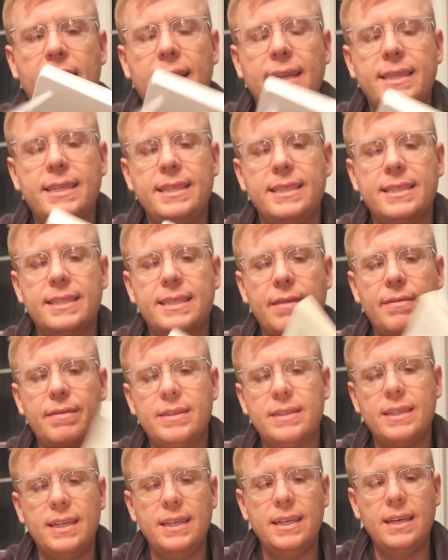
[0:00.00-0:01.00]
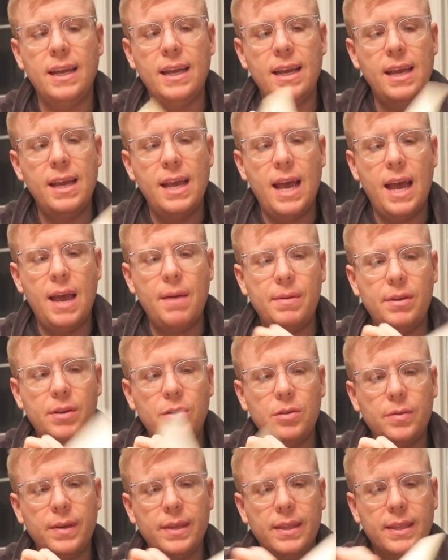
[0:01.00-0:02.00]
nineteen seventeen. I've been
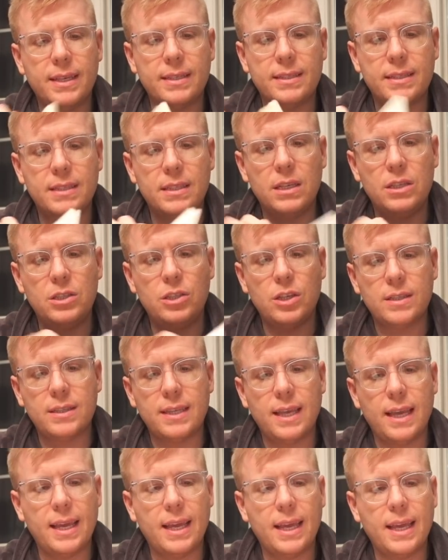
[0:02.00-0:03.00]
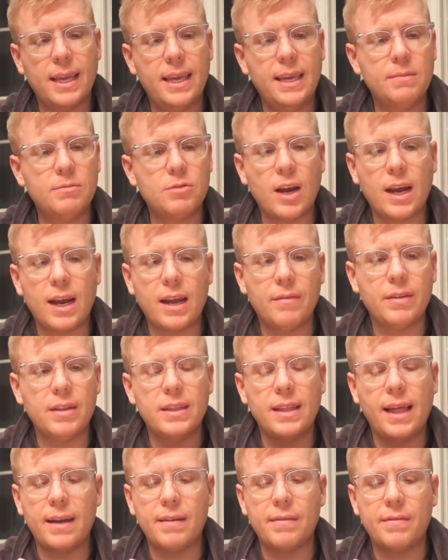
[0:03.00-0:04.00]
doing this to just like keep track of a
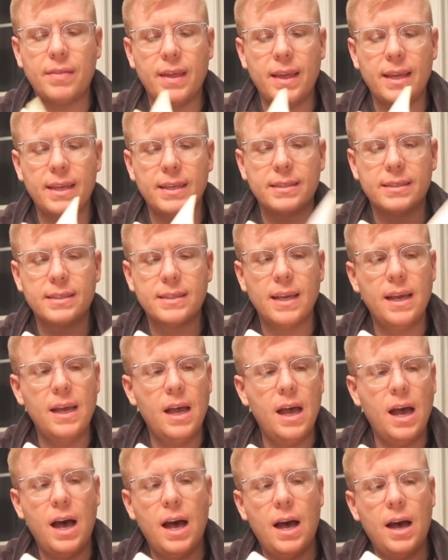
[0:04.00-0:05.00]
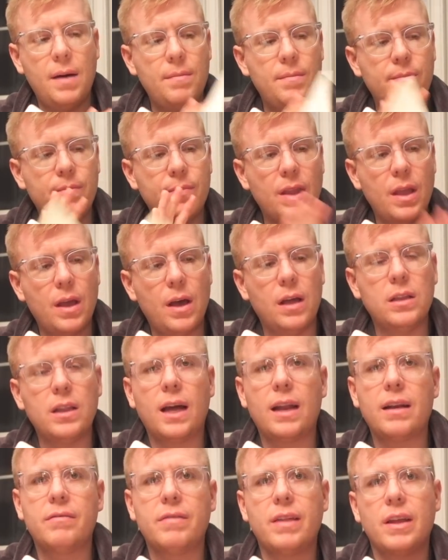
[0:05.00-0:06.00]
lot of things, um, a
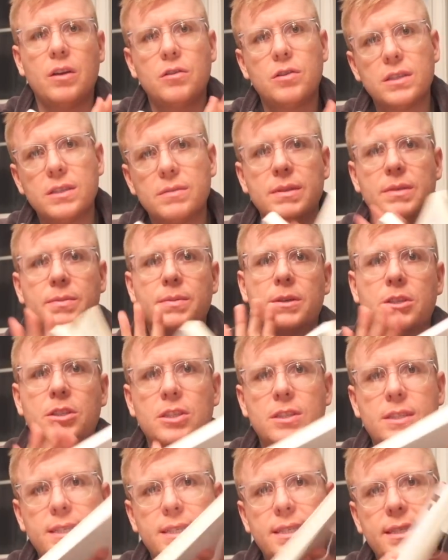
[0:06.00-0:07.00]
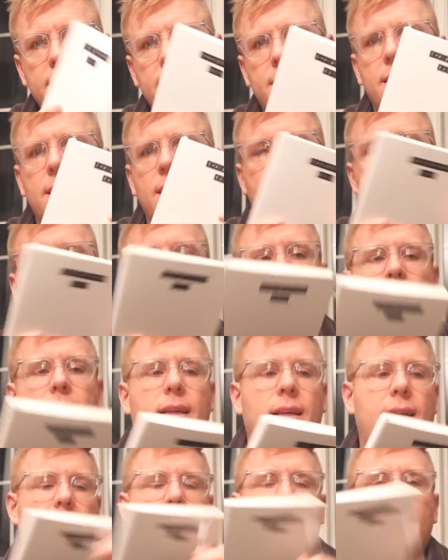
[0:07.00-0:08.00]
lot of like Christmas purchases,
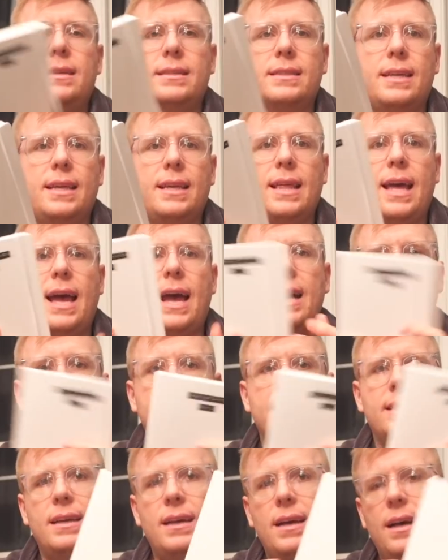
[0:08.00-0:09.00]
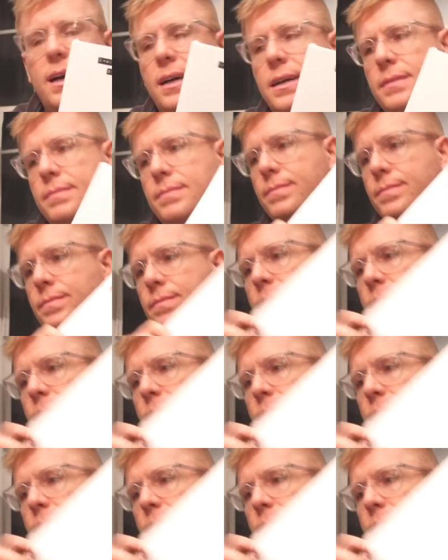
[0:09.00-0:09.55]
things like that. Um,